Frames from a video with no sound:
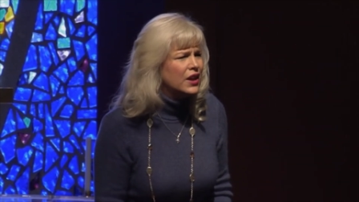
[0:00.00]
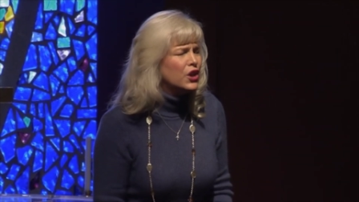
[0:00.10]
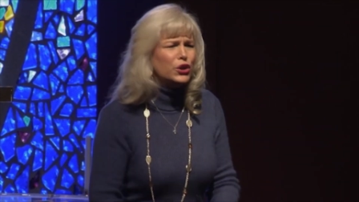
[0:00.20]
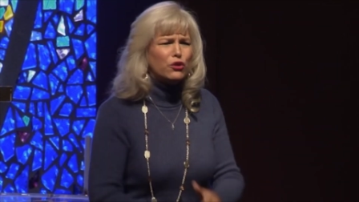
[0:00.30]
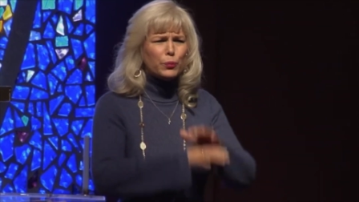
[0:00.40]

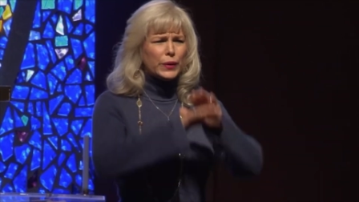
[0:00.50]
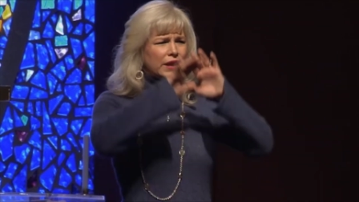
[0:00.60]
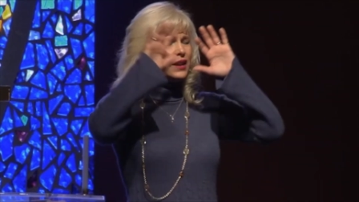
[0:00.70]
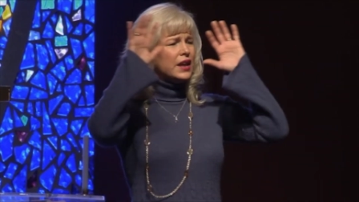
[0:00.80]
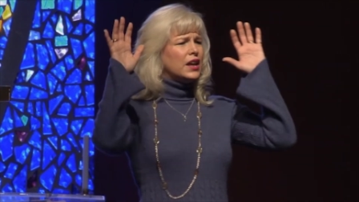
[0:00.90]
You've
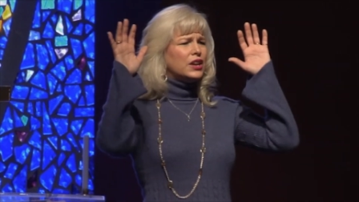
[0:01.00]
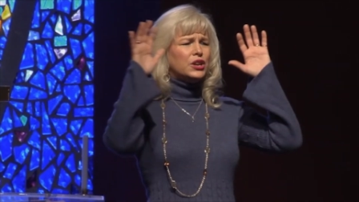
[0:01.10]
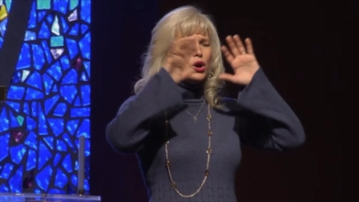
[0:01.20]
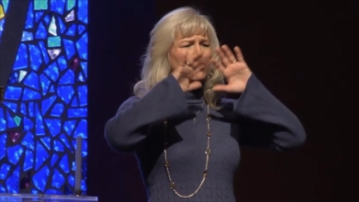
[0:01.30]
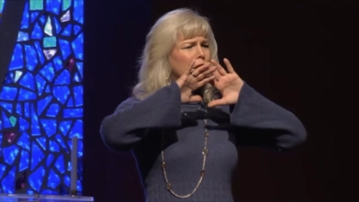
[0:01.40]
been, you
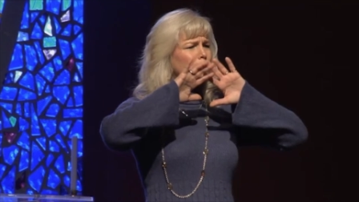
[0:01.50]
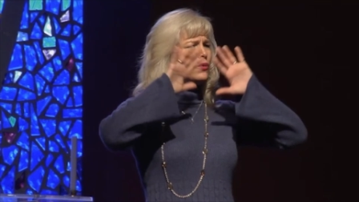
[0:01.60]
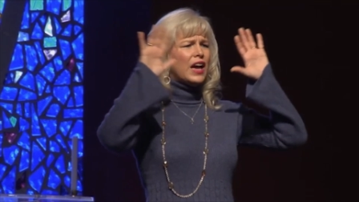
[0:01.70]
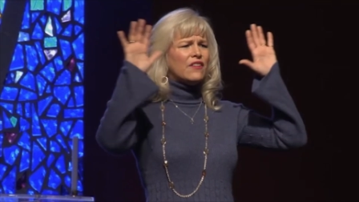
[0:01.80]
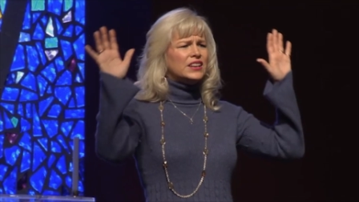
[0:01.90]
know, people
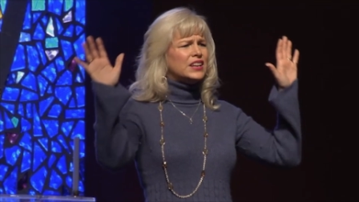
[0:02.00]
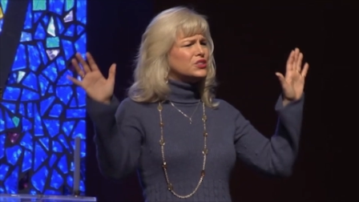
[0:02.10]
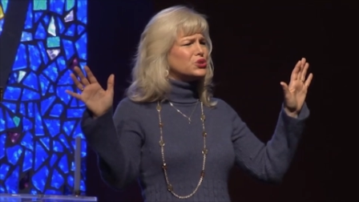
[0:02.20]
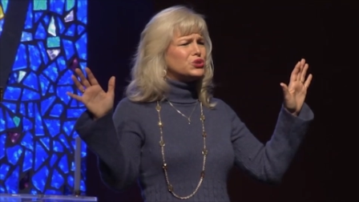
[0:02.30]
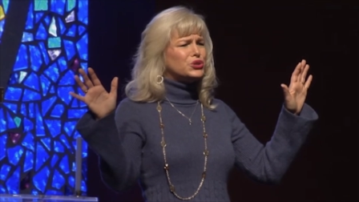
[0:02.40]
haven't
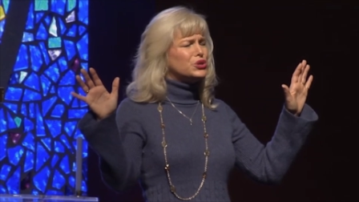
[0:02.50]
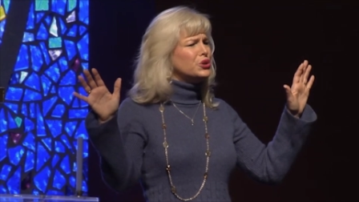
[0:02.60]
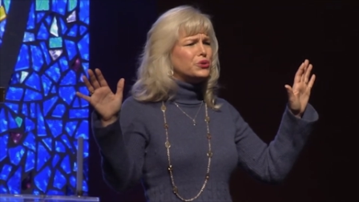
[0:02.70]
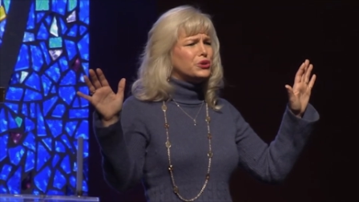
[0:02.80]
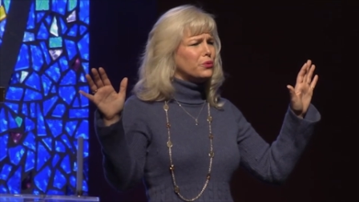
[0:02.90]
understood
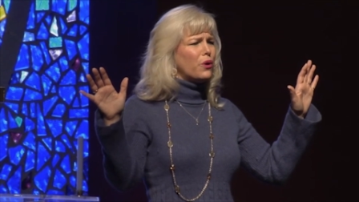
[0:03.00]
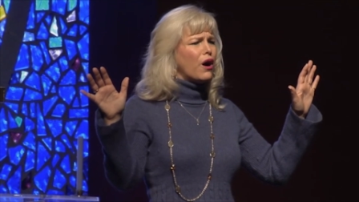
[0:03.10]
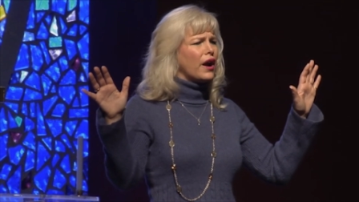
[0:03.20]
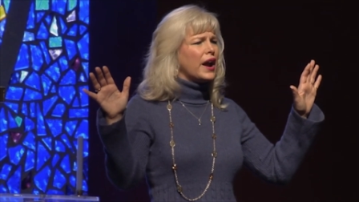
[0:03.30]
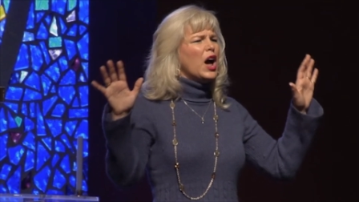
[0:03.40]
who you
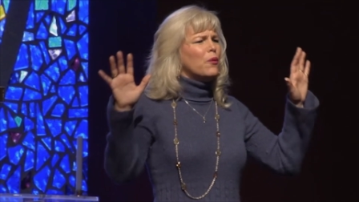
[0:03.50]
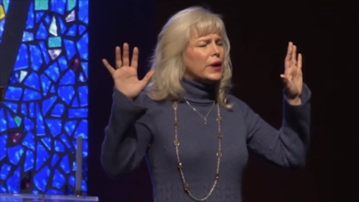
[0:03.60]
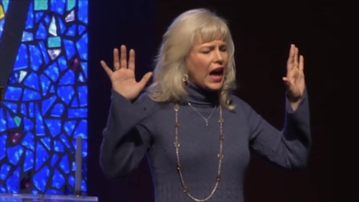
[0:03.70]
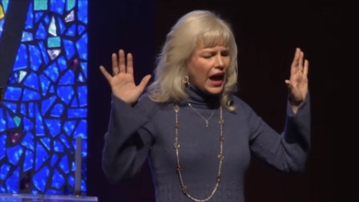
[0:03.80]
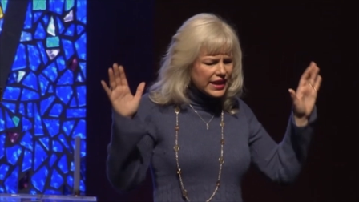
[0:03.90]
are,
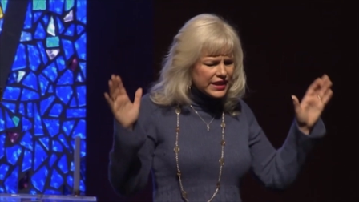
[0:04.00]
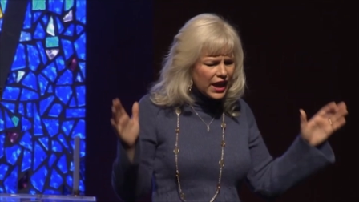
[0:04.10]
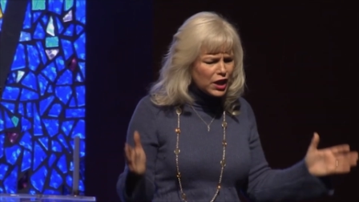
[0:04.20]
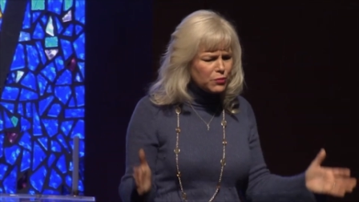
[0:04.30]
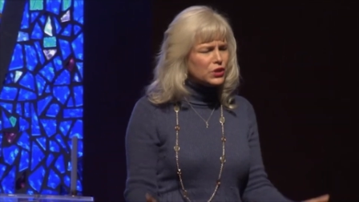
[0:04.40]
but I
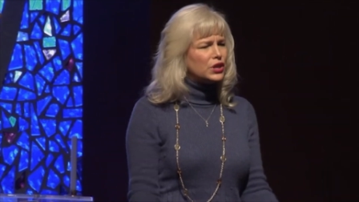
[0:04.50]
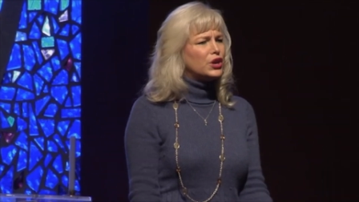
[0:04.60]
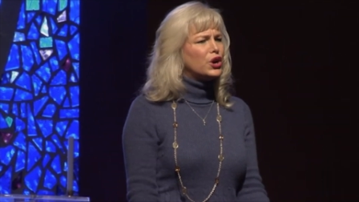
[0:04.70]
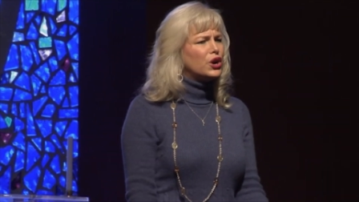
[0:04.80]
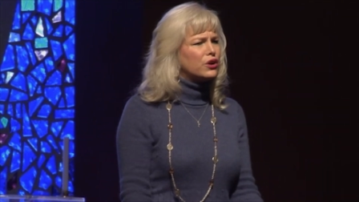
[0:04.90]
came to the
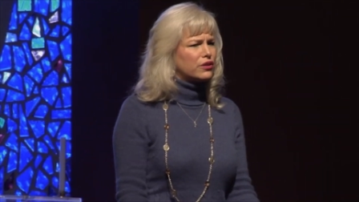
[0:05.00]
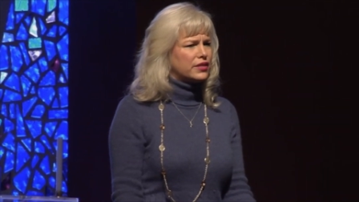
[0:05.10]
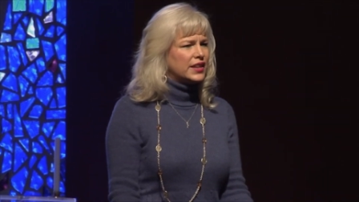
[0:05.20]
earth